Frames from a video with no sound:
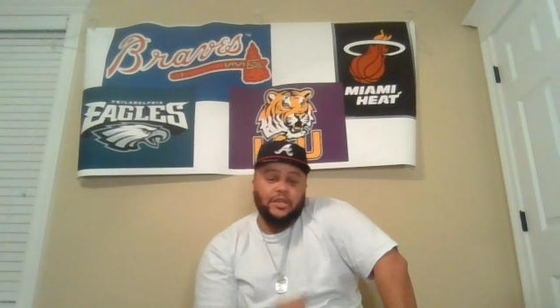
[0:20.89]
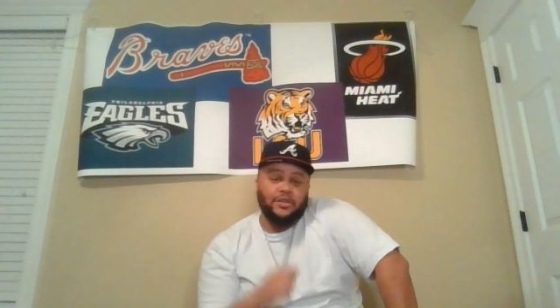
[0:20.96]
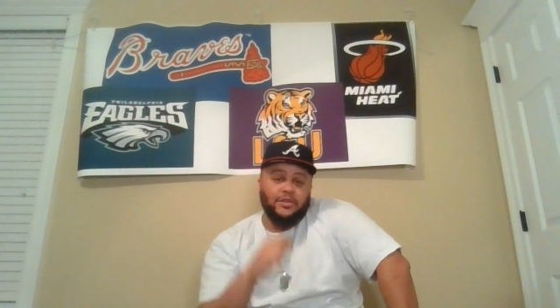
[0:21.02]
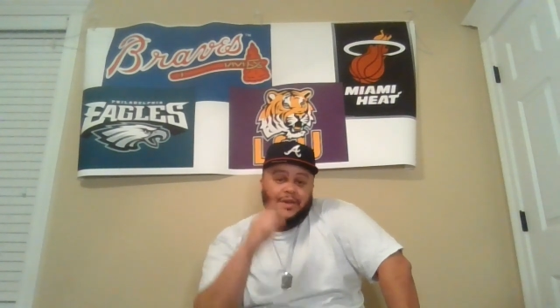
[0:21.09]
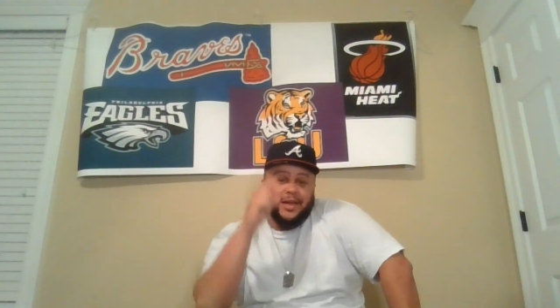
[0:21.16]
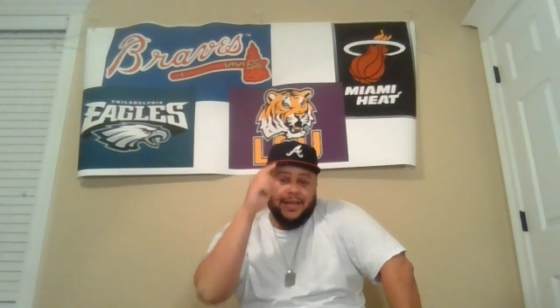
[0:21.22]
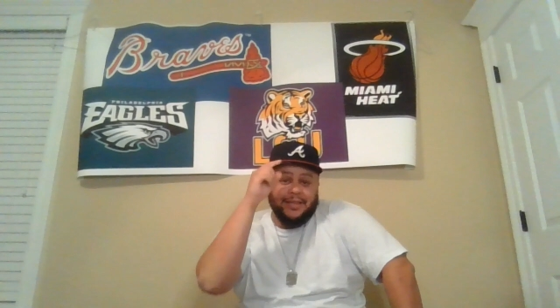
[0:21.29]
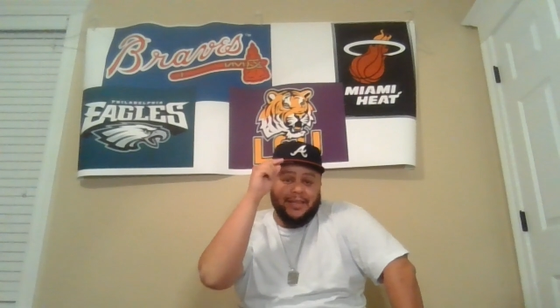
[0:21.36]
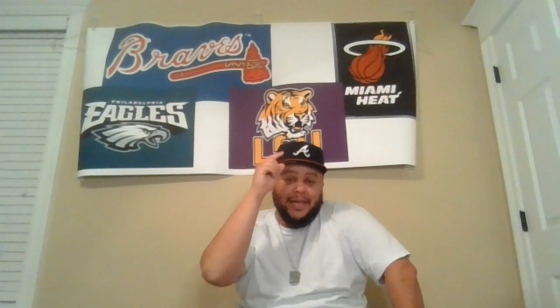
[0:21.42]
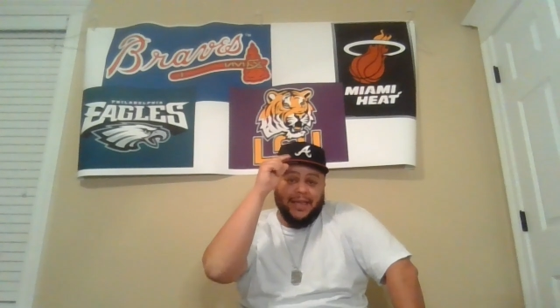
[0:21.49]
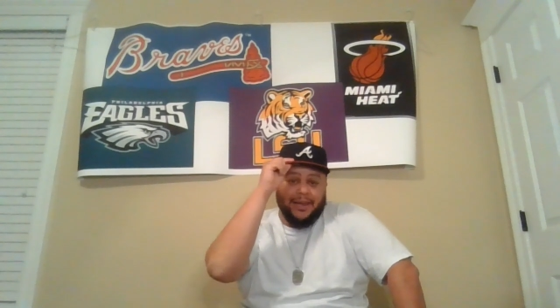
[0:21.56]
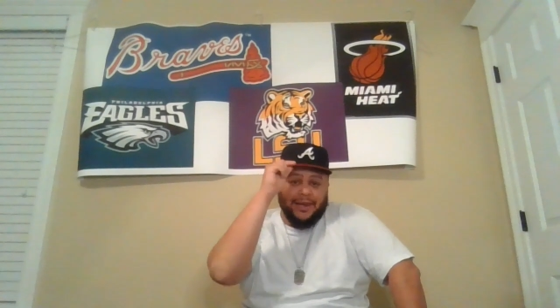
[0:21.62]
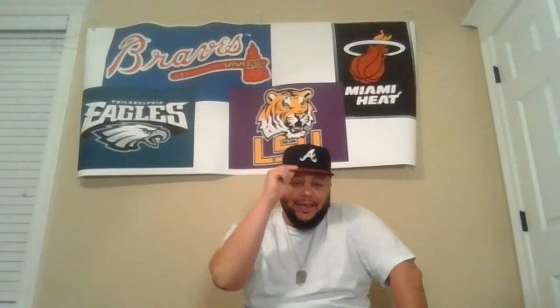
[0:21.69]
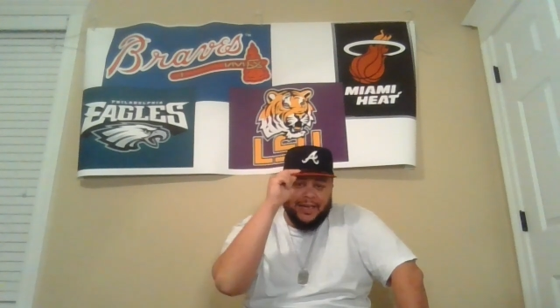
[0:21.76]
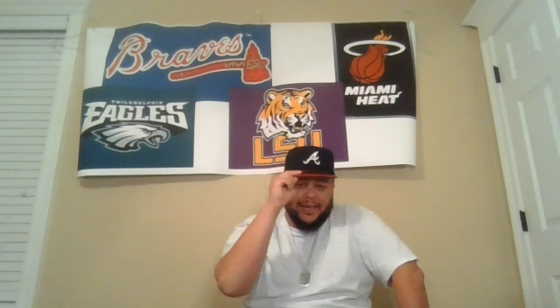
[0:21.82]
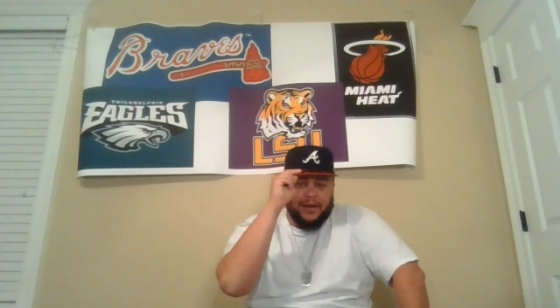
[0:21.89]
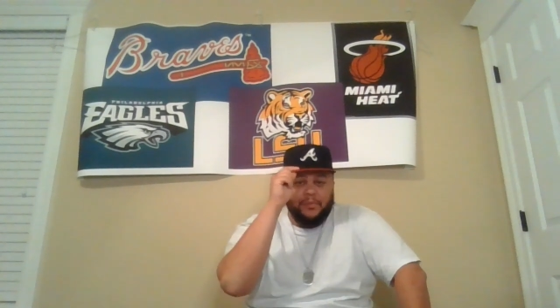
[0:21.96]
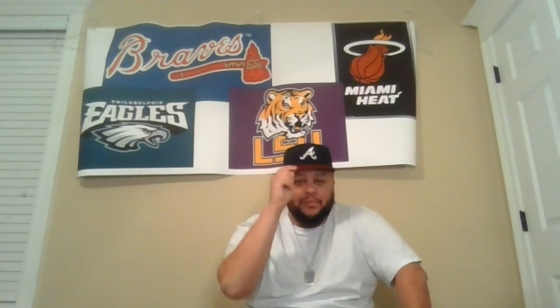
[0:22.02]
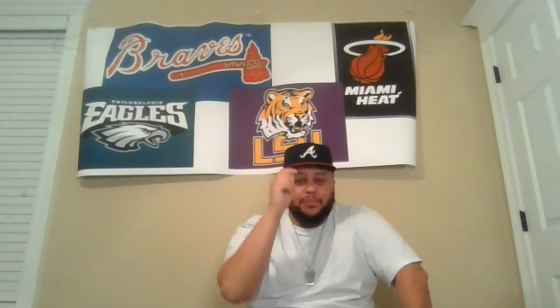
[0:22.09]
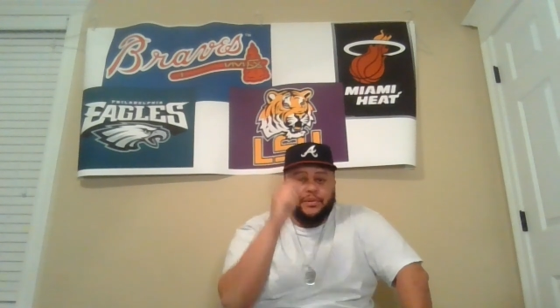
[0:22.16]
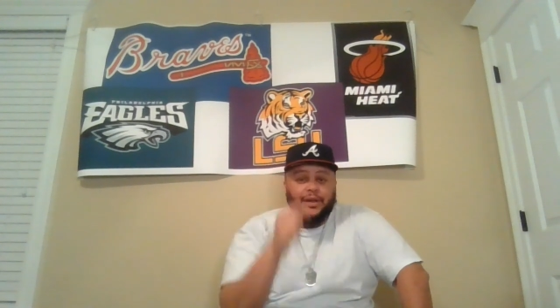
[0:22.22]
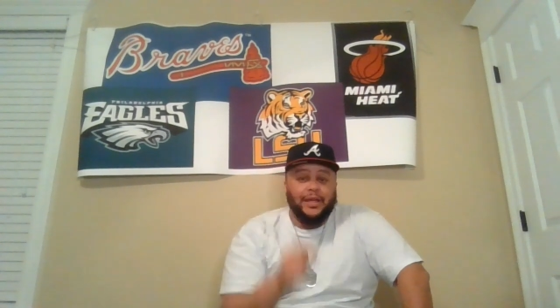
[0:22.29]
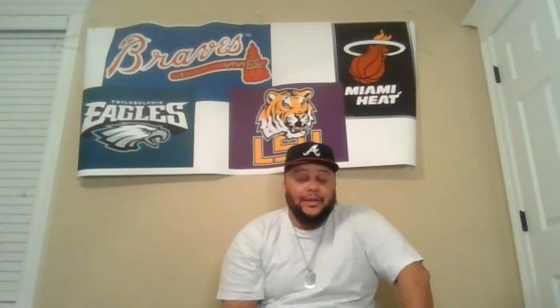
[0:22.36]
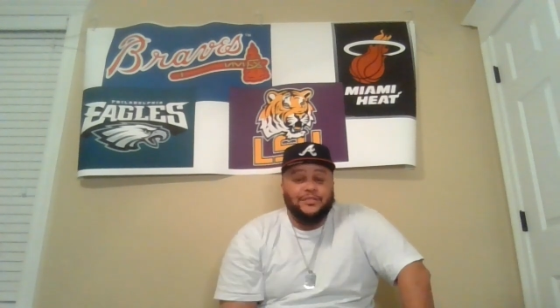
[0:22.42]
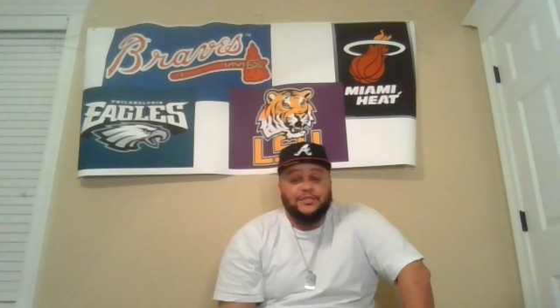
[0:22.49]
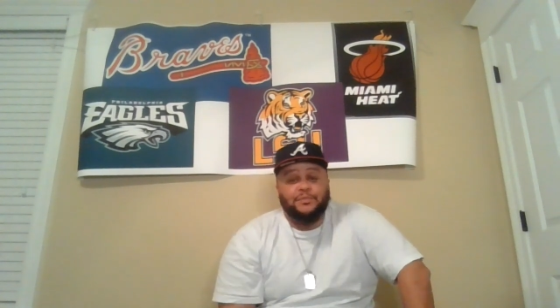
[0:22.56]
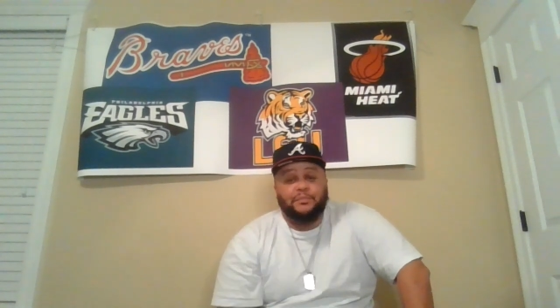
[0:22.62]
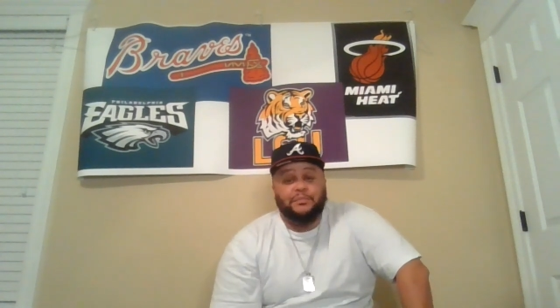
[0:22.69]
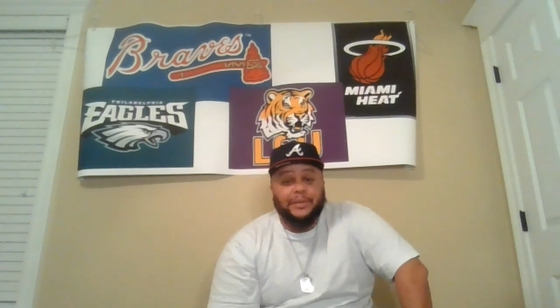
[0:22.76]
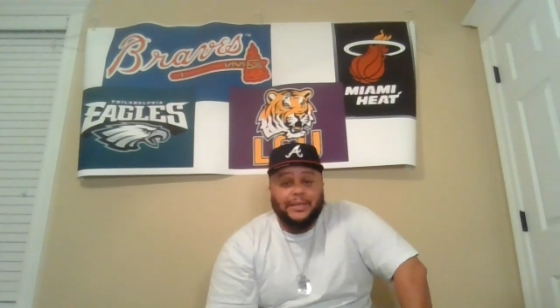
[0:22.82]
You had the Atlanta
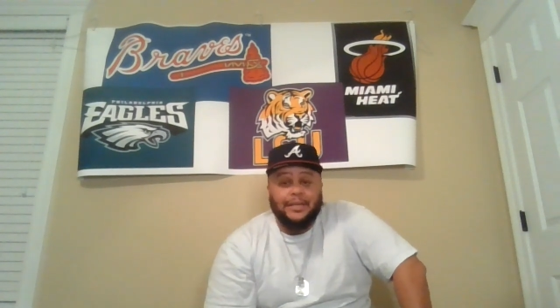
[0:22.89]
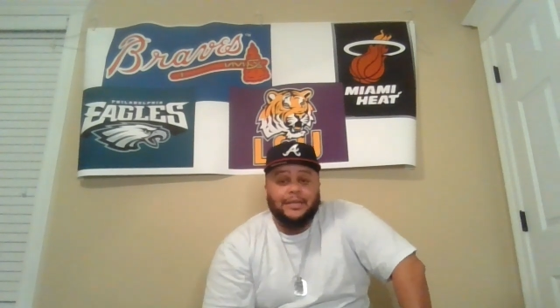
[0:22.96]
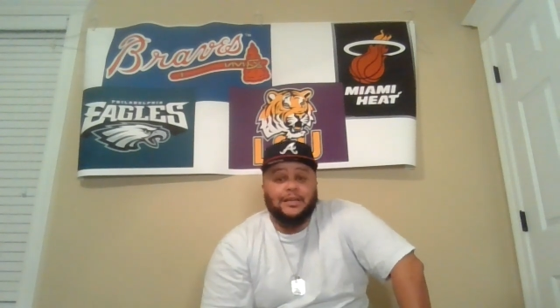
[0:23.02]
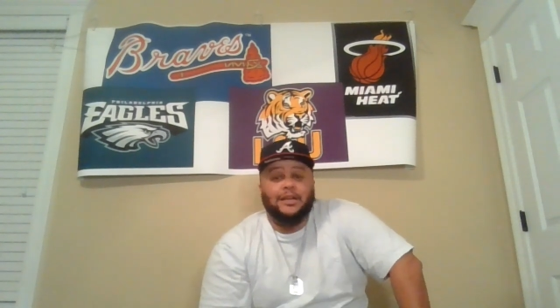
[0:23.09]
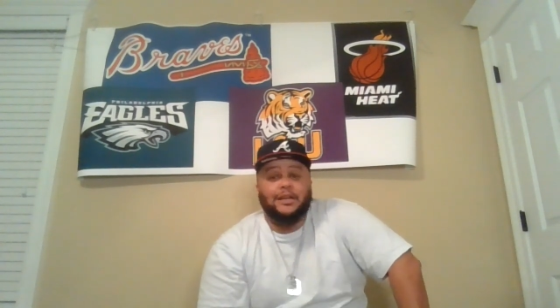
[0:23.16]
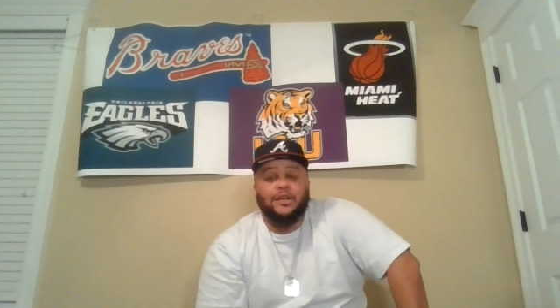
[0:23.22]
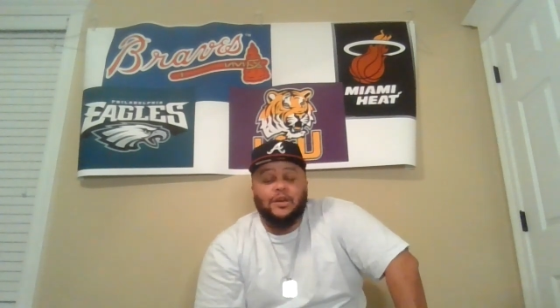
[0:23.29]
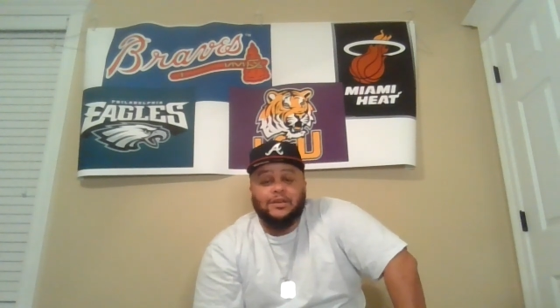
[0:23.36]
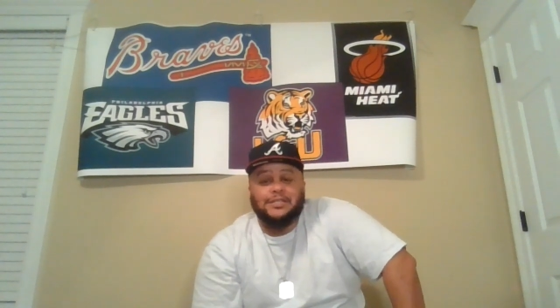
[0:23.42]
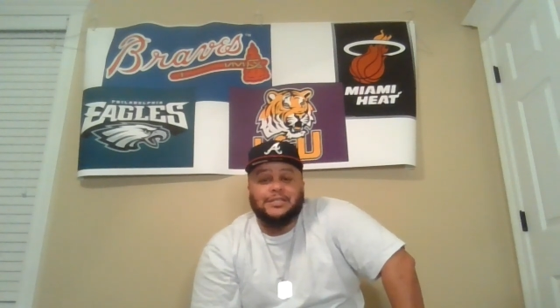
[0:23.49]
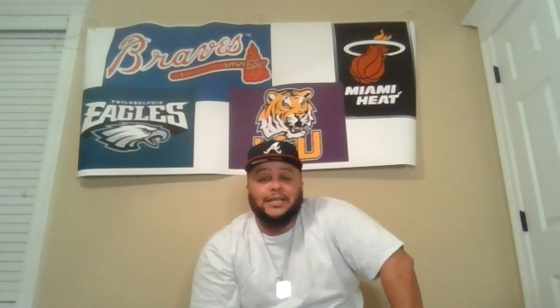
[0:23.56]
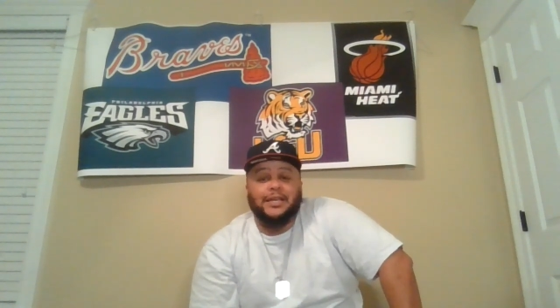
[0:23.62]
Braves beating the Los